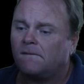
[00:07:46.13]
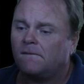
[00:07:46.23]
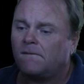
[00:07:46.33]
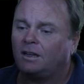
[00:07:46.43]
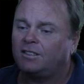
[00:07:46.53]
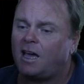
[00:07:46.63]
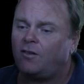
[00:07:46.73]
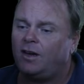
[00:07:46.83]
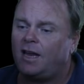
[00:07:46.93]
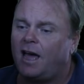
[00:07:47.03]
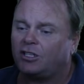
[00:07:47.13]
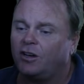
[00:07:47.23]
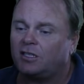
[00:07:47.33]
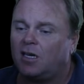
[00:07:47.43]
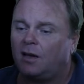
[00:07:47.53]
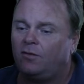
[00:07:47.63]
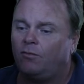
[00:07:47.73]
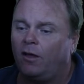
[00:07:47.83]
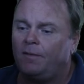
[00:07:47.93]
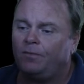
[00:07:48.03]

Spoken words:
Zachary Dash, nice to have you, brother.